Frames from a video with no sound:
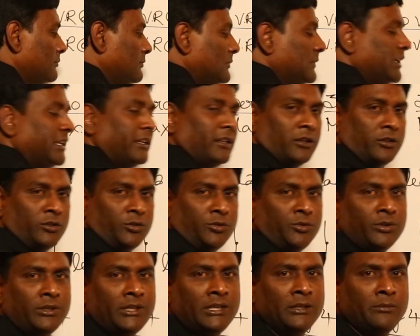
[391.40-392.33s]

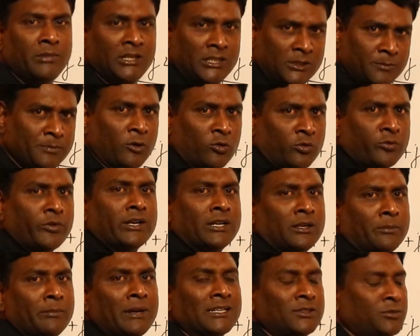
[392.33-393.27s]
because power
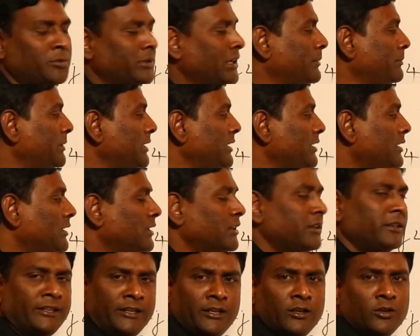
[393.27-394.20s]
factor maximum can be
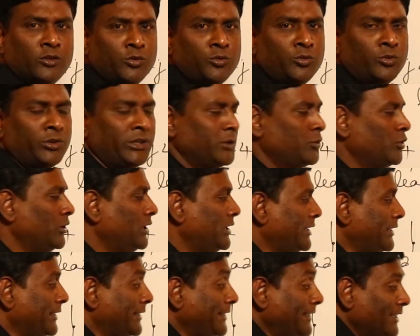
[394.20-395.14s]
nearer to unity
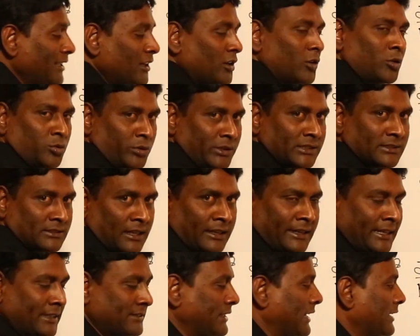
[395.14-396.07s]
only. Nearer to is
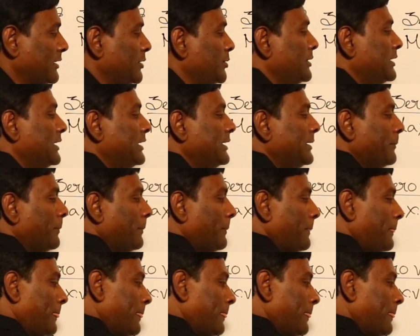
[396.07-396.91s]
not exact unity.